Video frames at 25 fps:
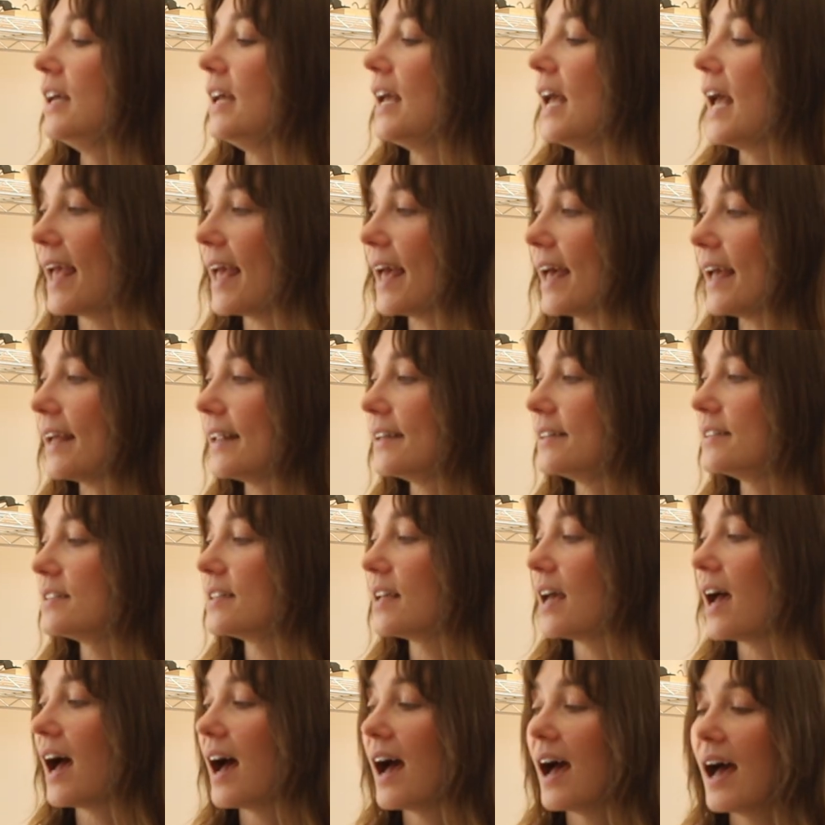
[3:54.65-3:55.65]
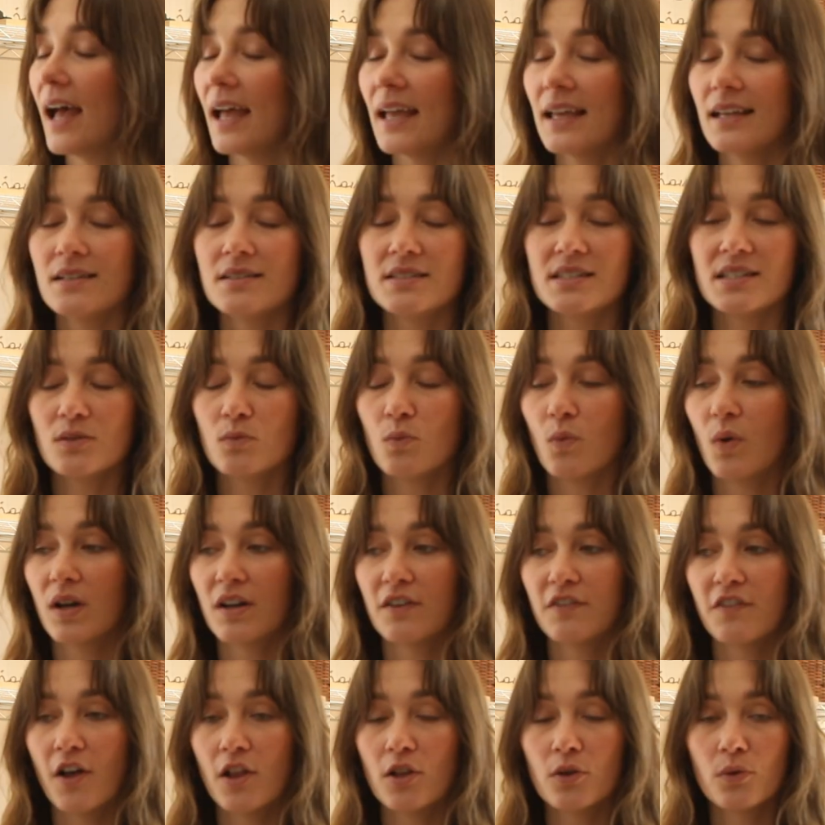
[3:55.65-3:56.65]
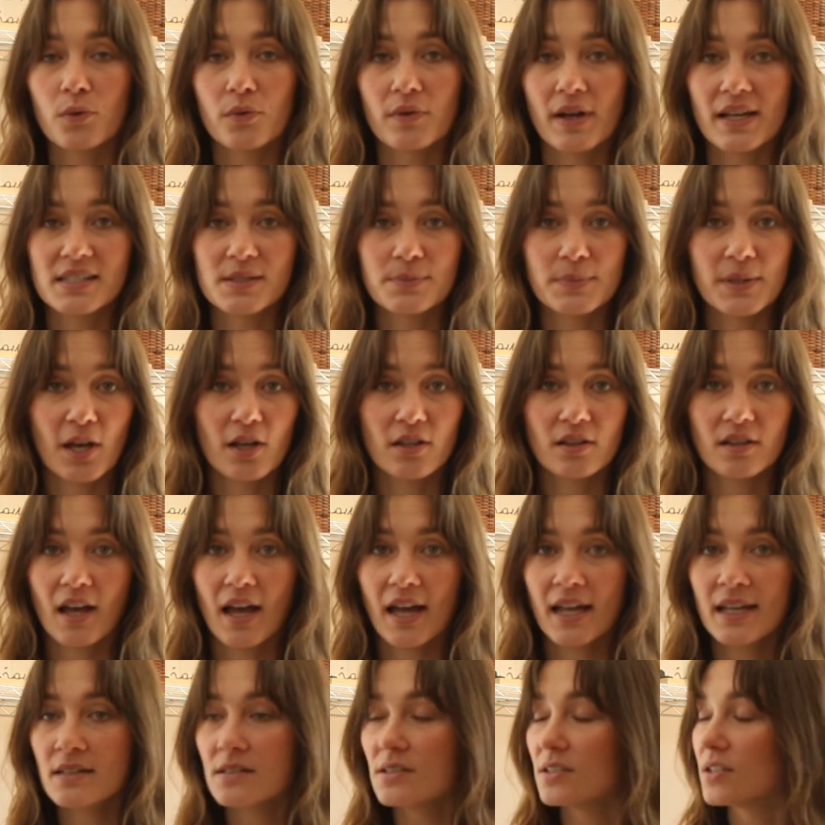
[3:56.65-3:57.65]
and I didn't want to follow a recipe online,